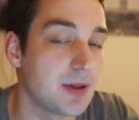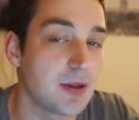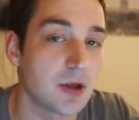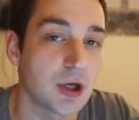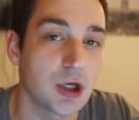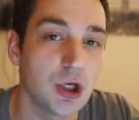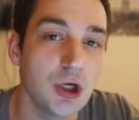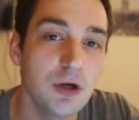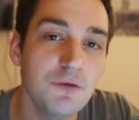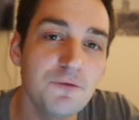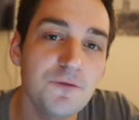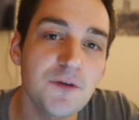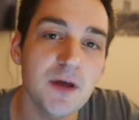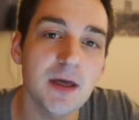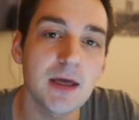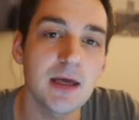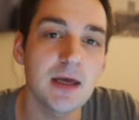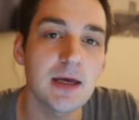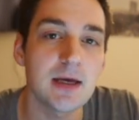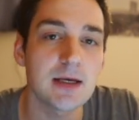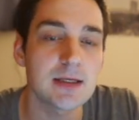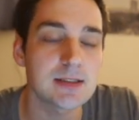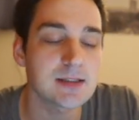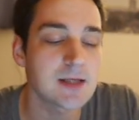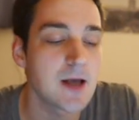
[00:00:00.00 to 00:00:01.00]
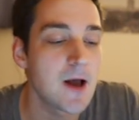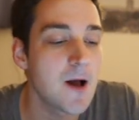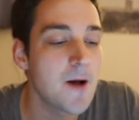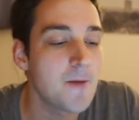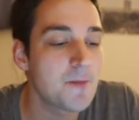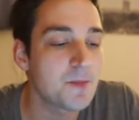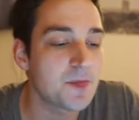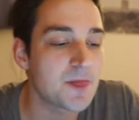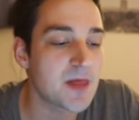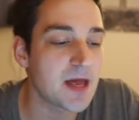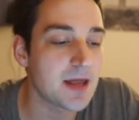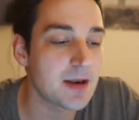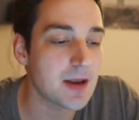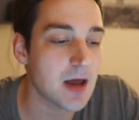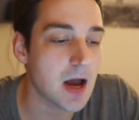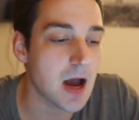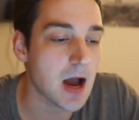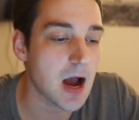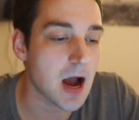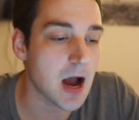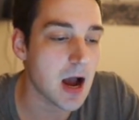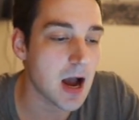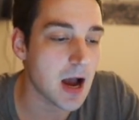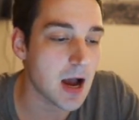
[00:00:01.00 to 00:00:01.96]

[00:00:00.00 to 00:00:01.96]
And the good thing is that